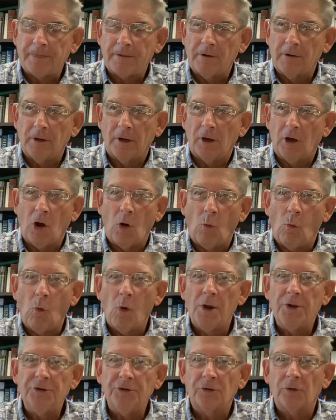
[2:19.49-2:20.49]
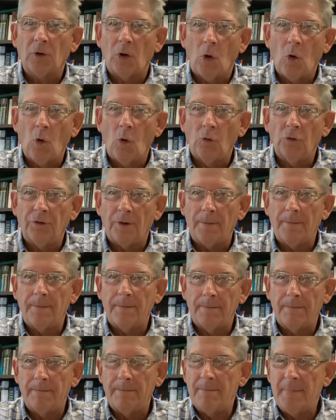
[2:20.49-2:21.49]
one-year-old
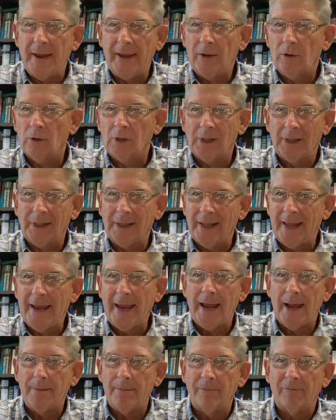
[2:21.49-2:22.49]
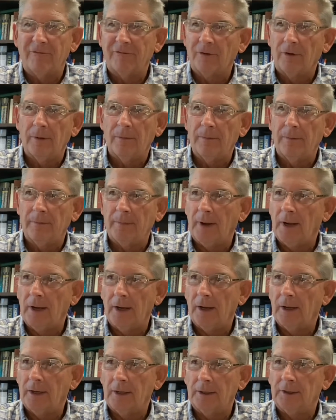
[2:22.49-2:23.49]
male lamb
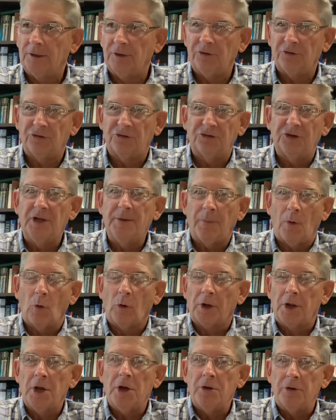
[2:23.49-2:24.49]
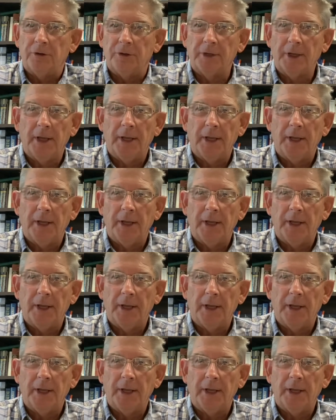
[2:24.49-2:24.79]
from sheep or goat.